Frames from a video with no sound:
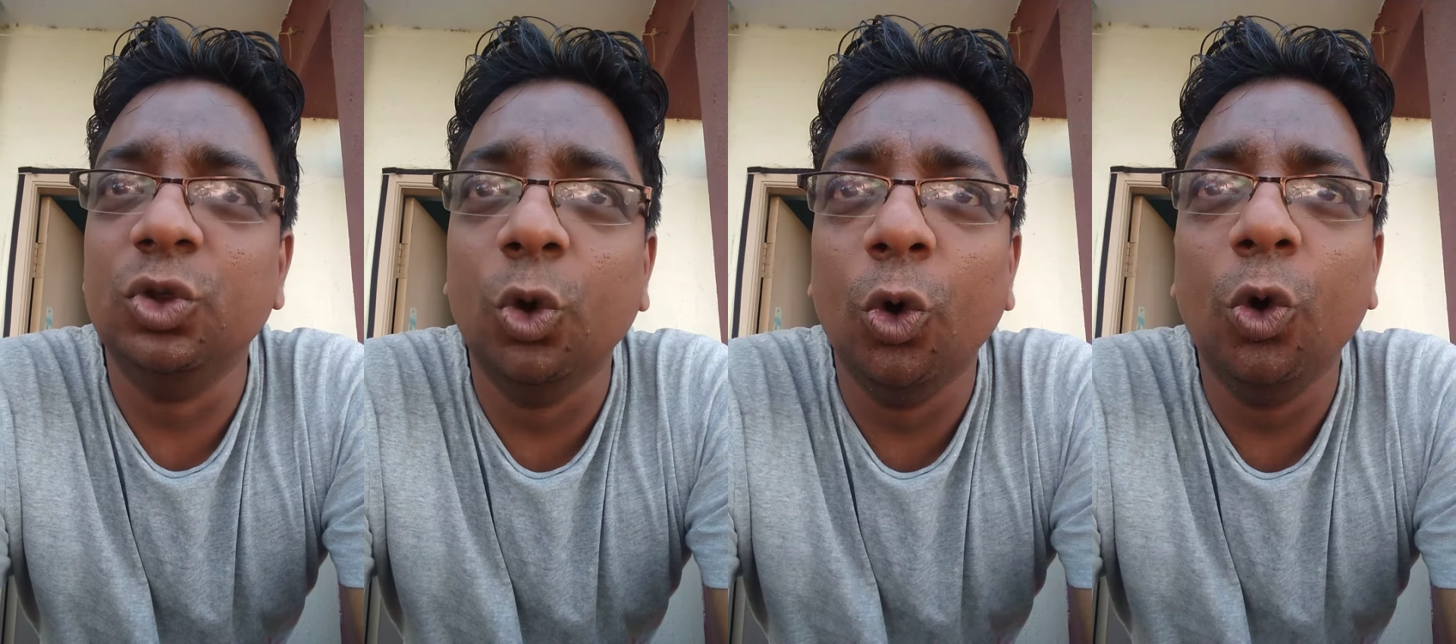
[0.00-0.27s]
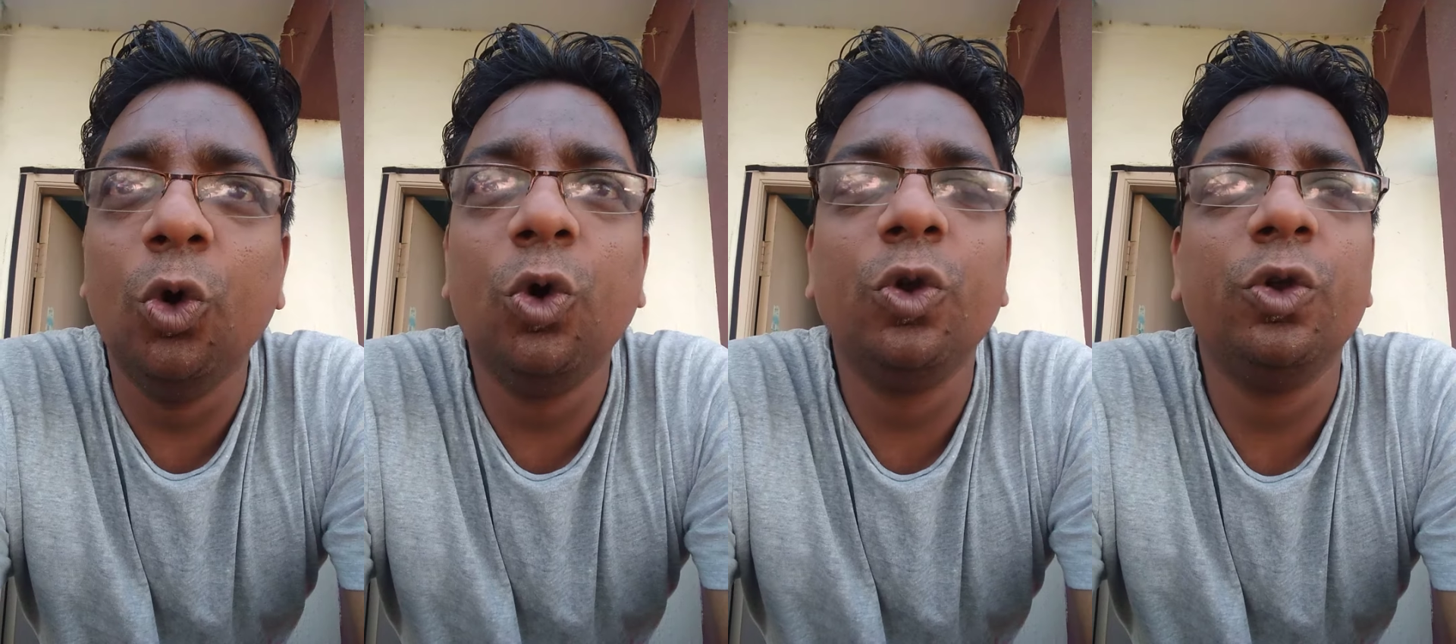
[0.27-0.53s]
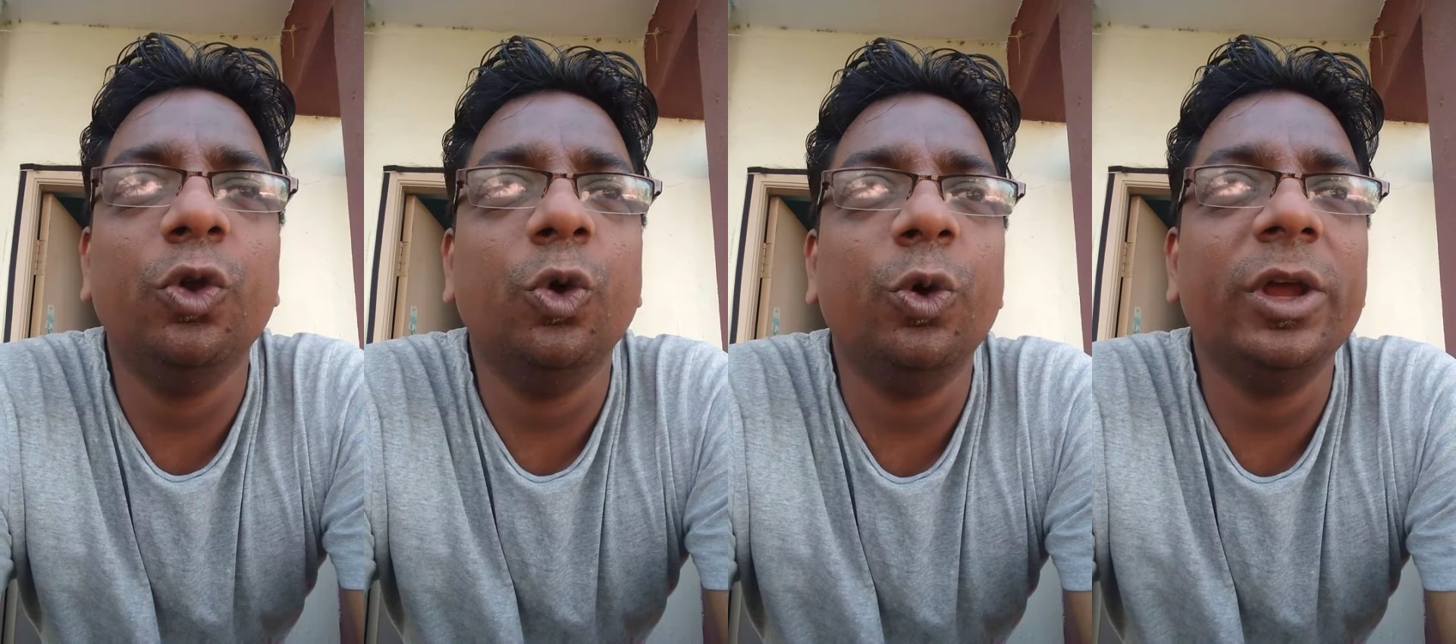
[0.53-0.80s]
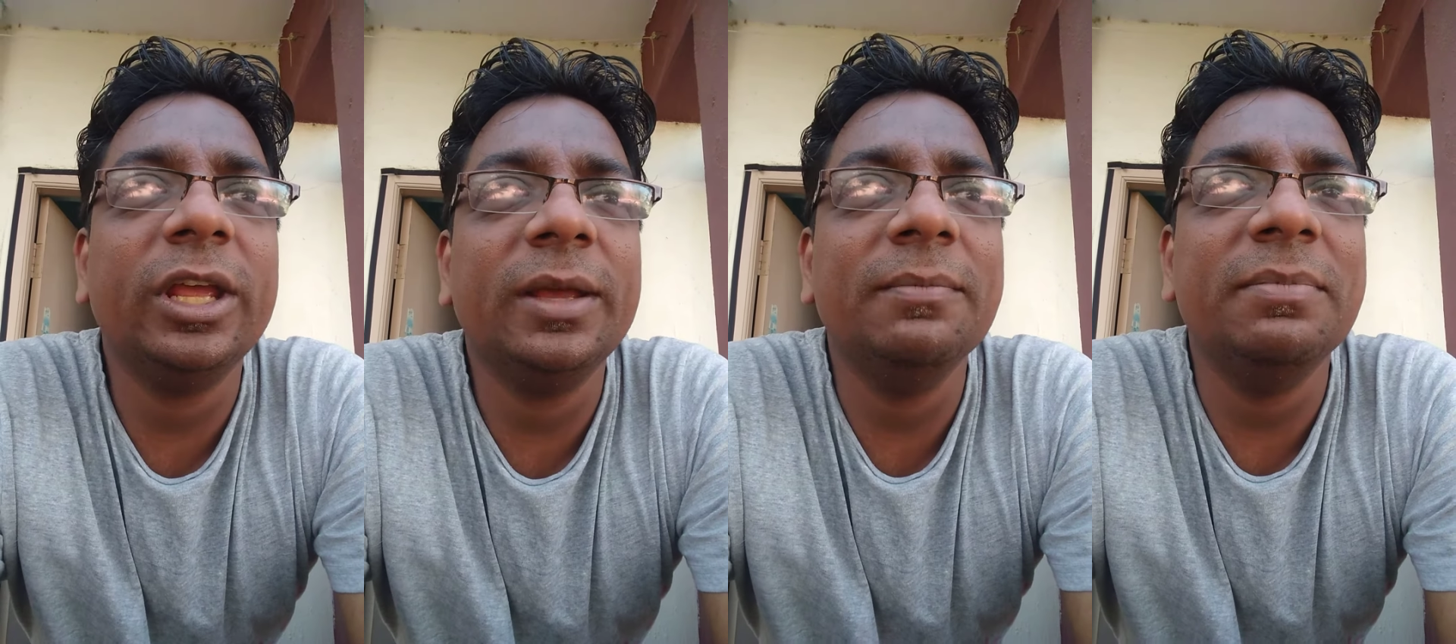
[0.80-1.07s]
though
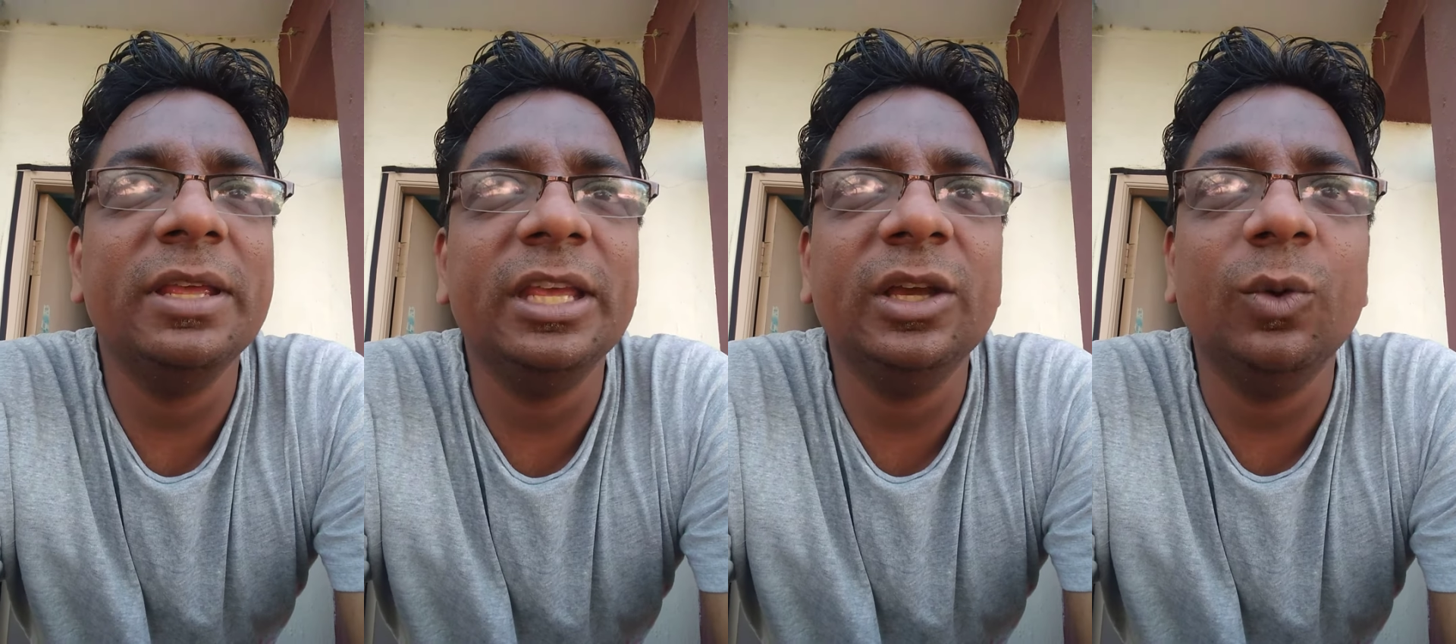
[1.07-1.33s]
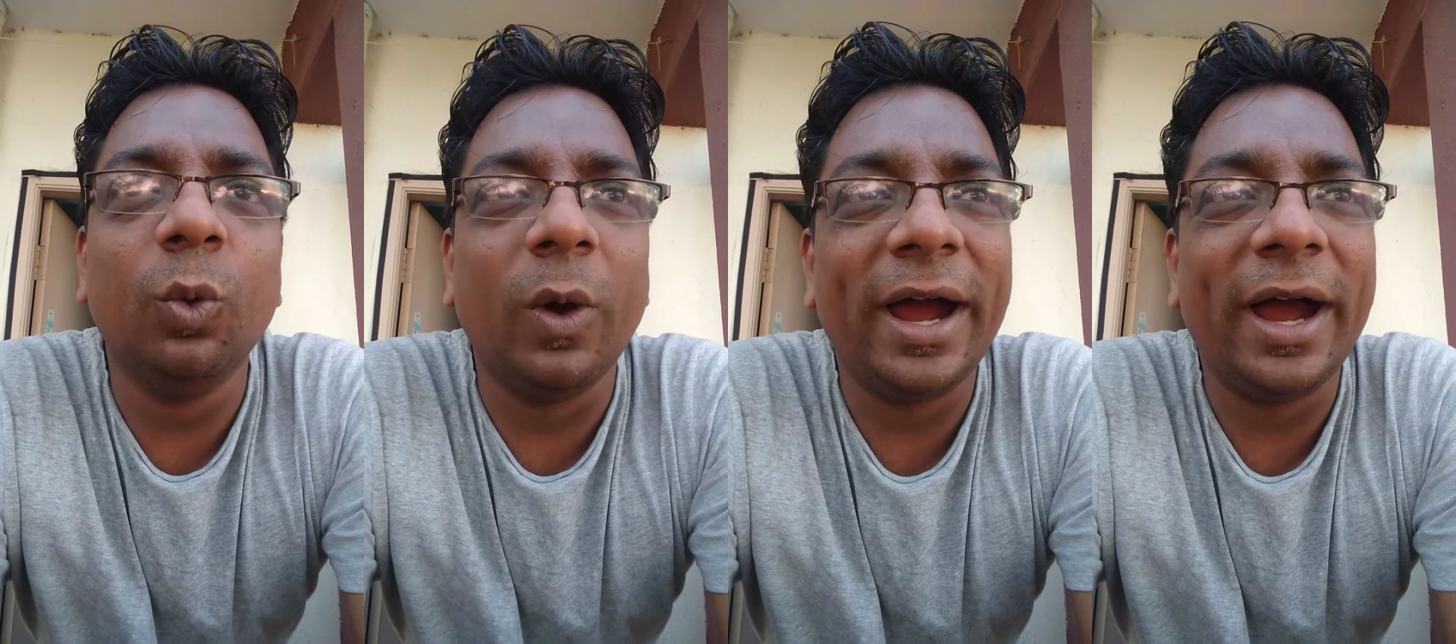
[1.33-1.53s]
knowing, being